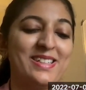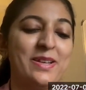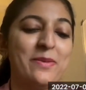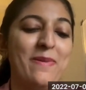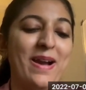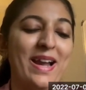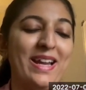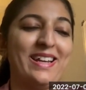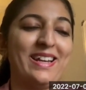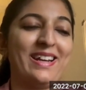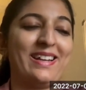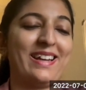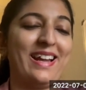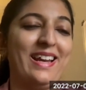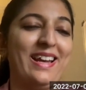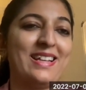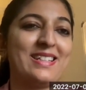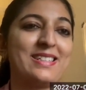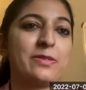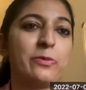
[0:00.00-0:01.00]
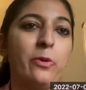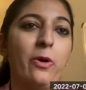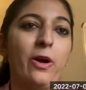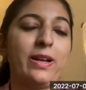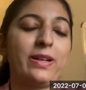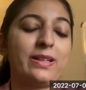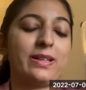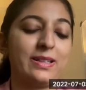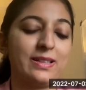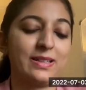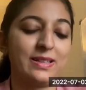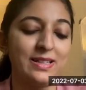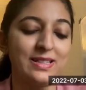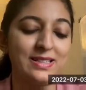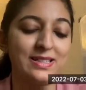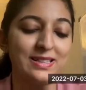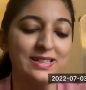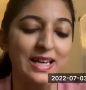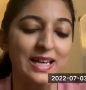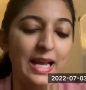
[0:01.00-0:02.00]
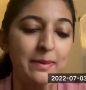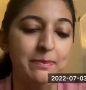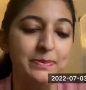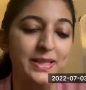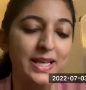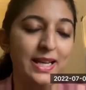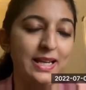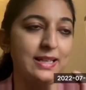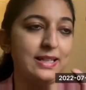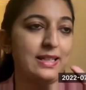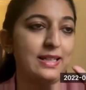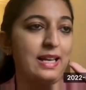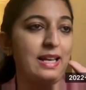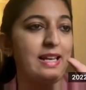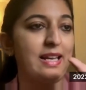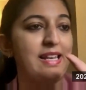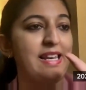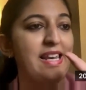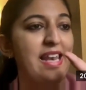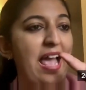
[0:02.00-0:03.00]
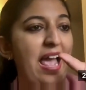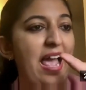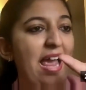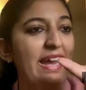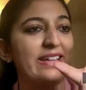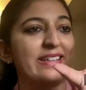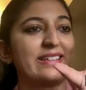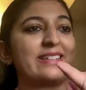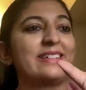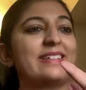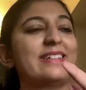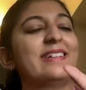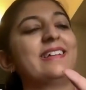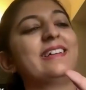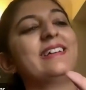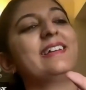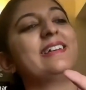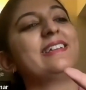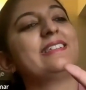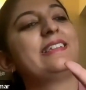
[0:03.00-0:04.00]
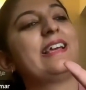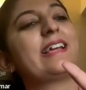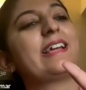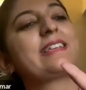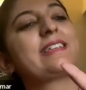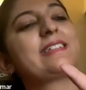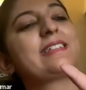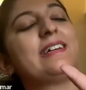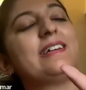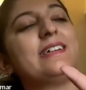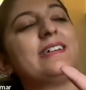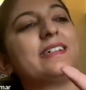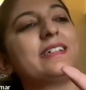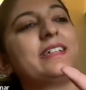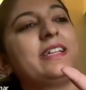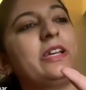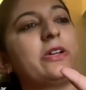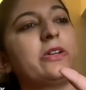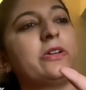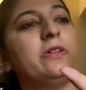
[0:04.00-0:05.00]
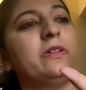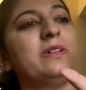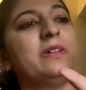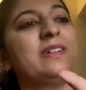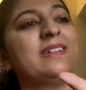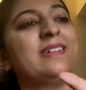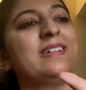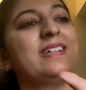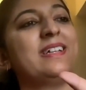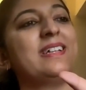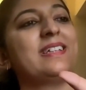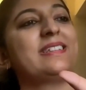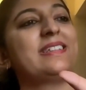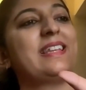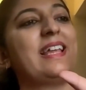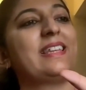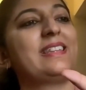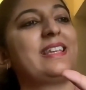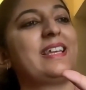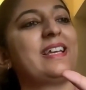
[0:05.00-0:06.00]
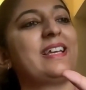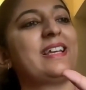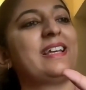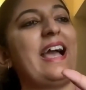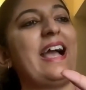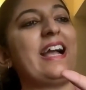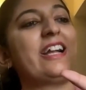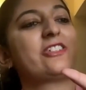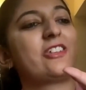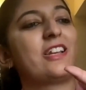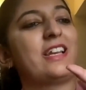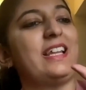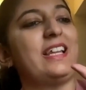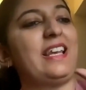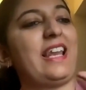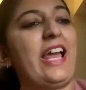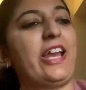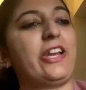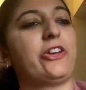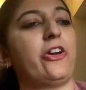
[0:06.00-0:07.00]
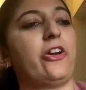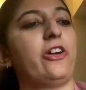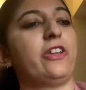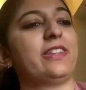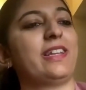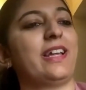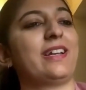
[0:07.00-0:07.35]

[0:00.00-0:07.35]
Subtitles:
Manya, tell us describe that little land that, that they actually land on.